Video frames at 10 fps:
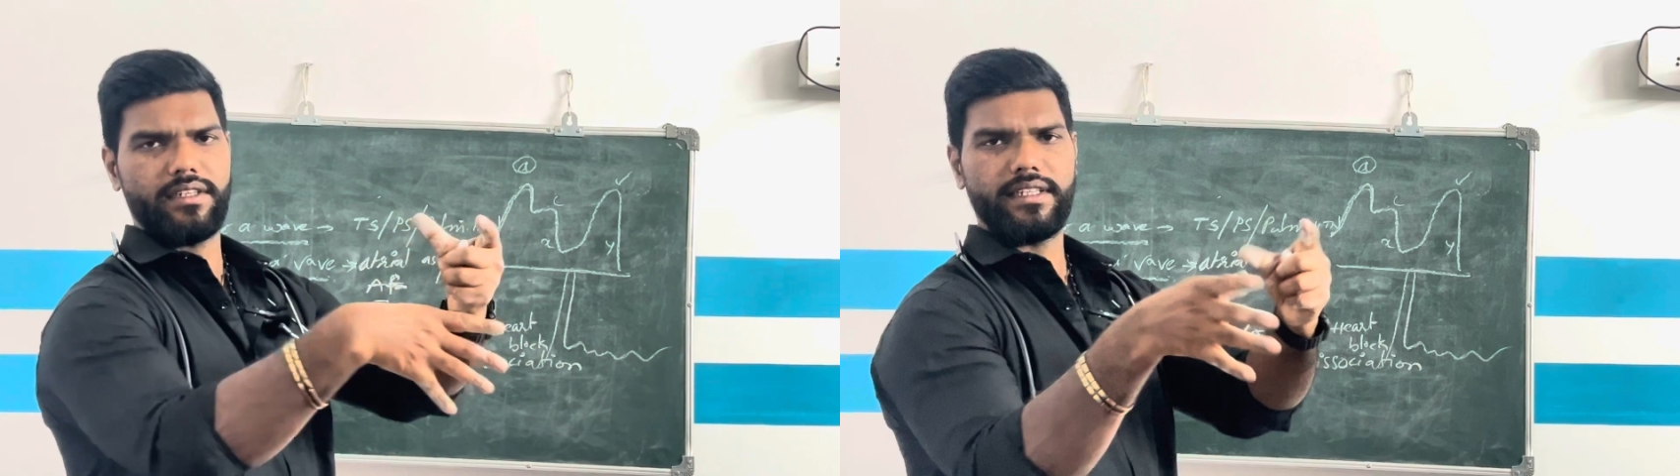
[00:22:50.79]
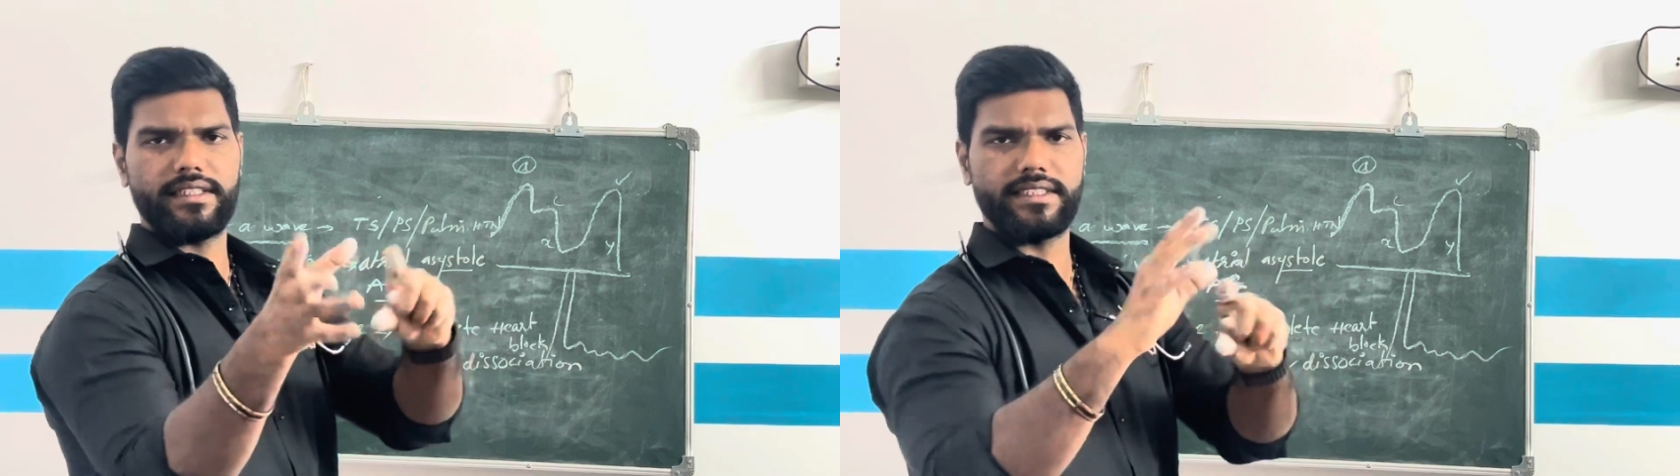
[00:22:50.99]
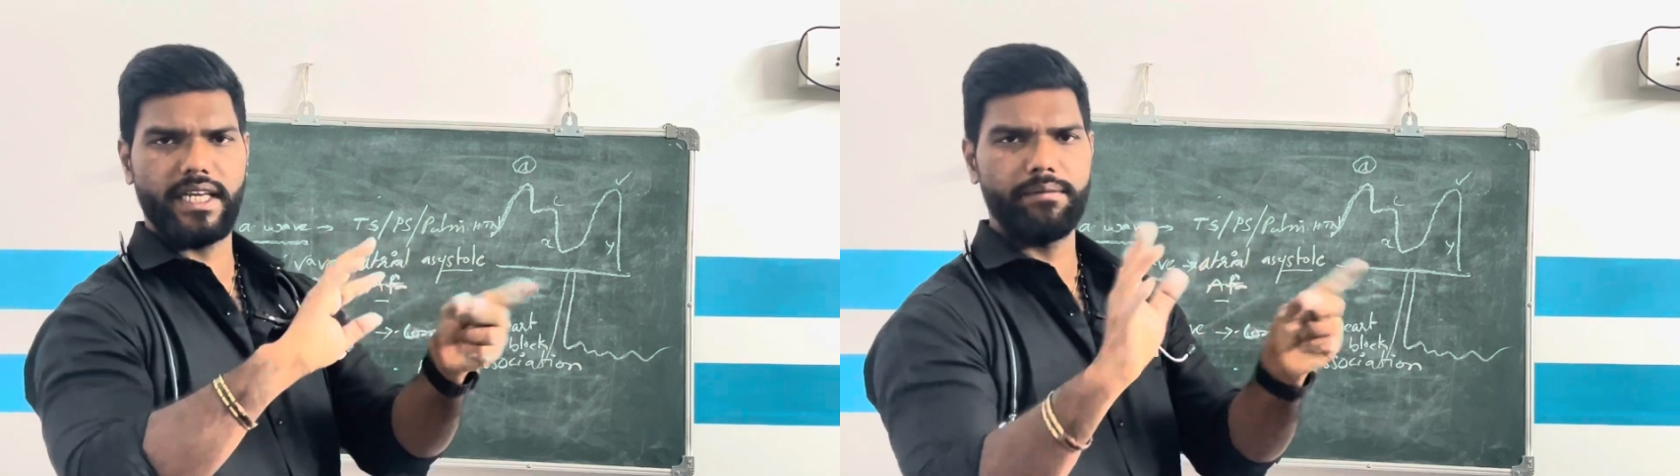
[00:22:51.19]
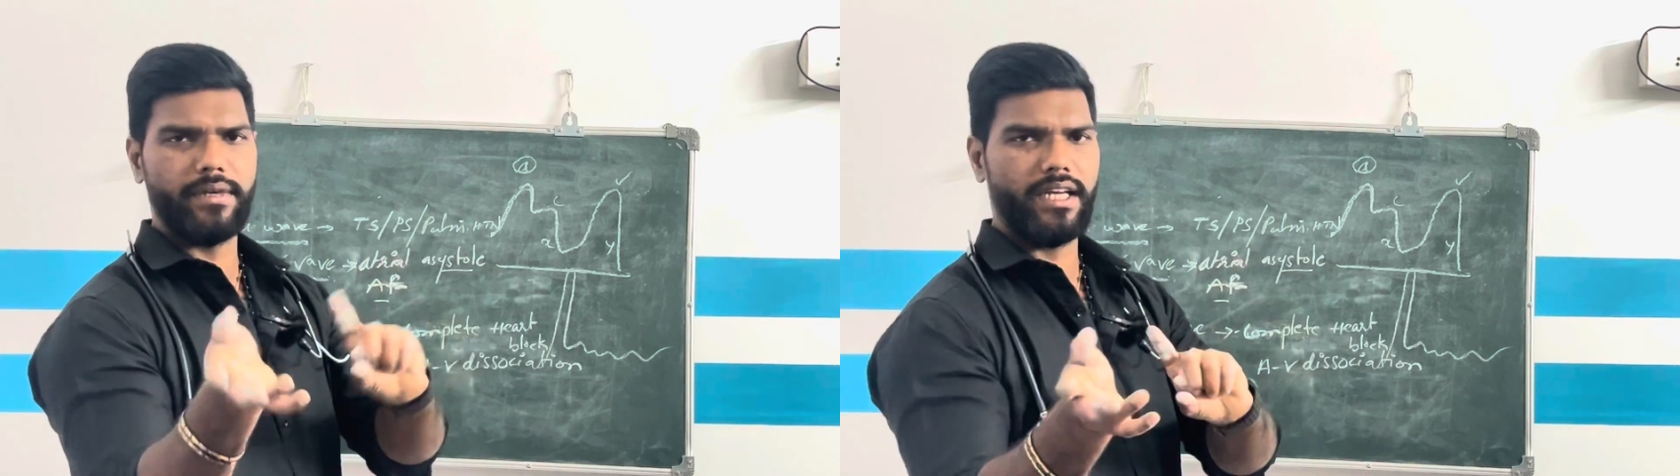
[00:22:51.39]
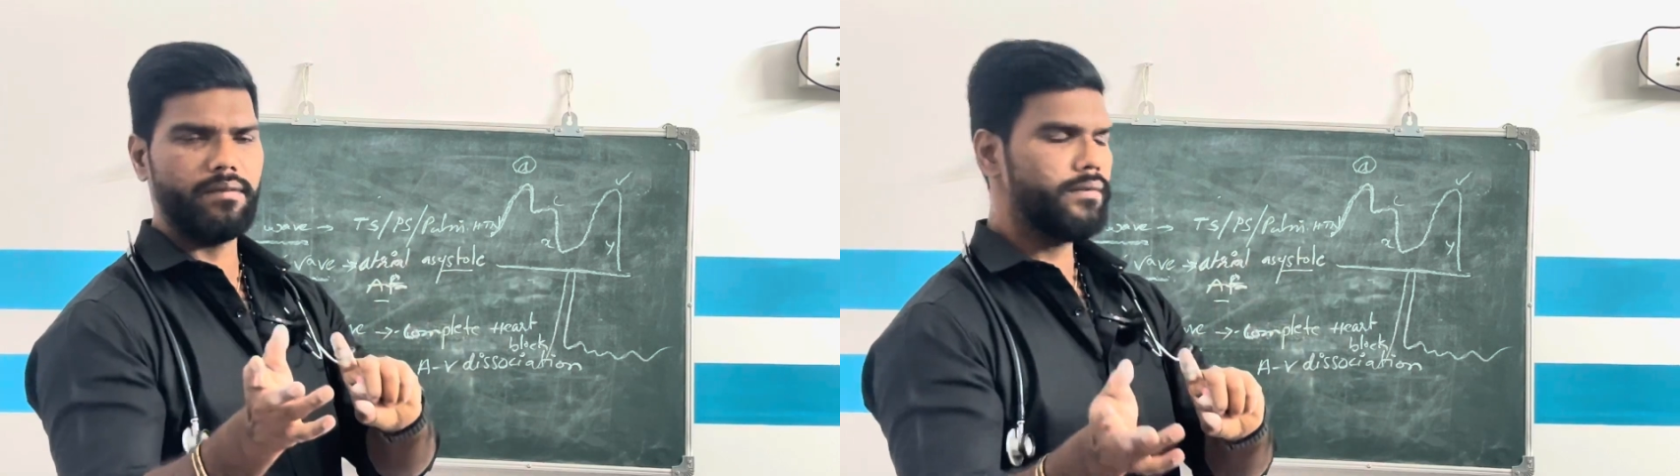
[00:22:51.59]
at the same
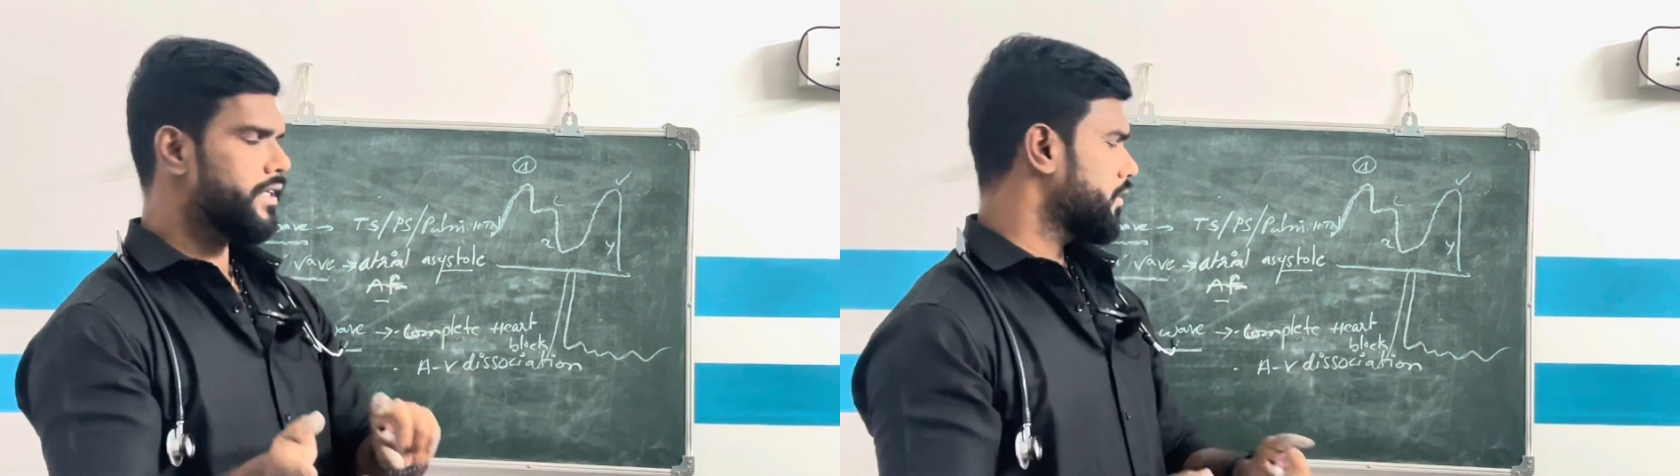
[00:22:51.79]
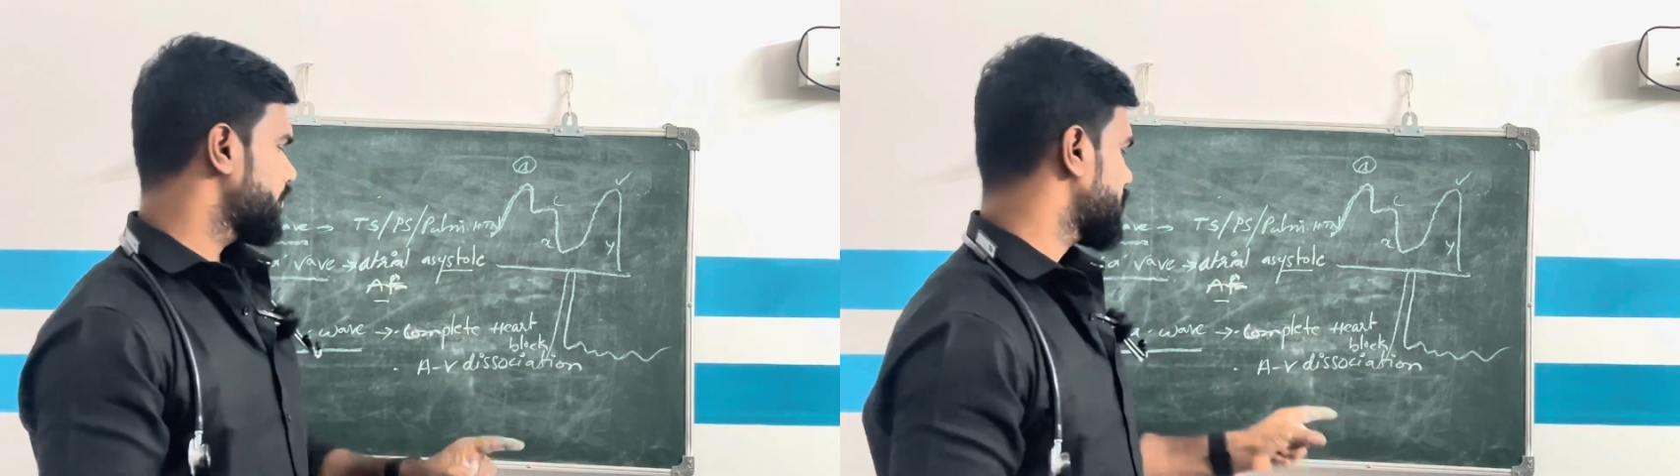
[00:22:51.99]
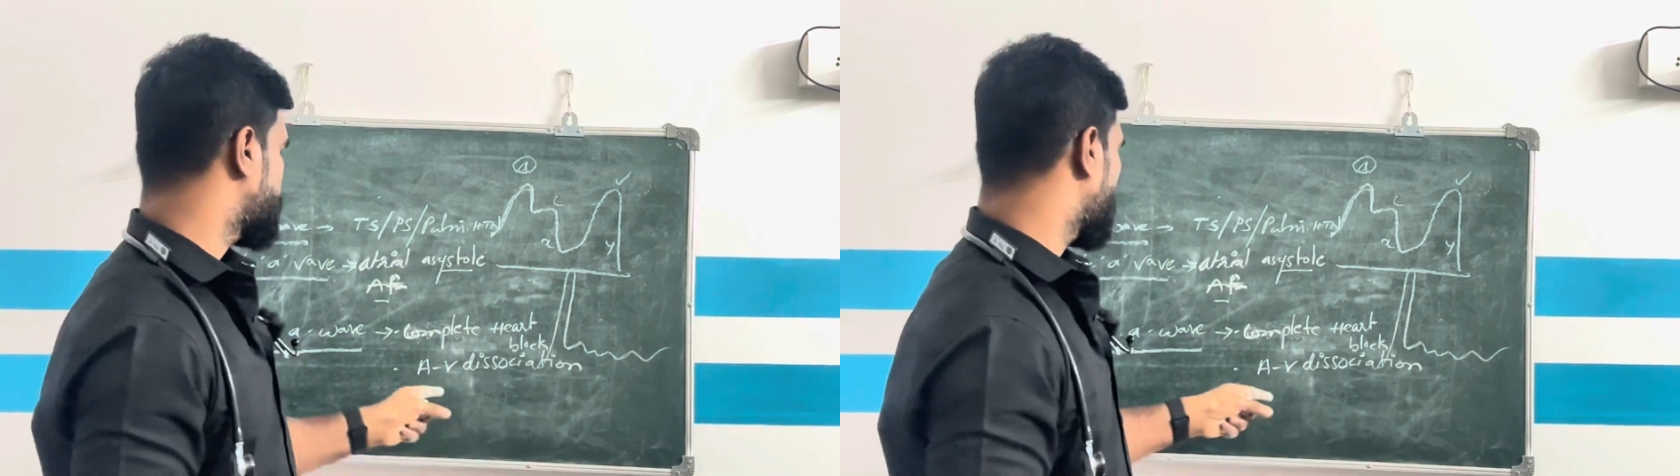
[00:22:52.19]
time, which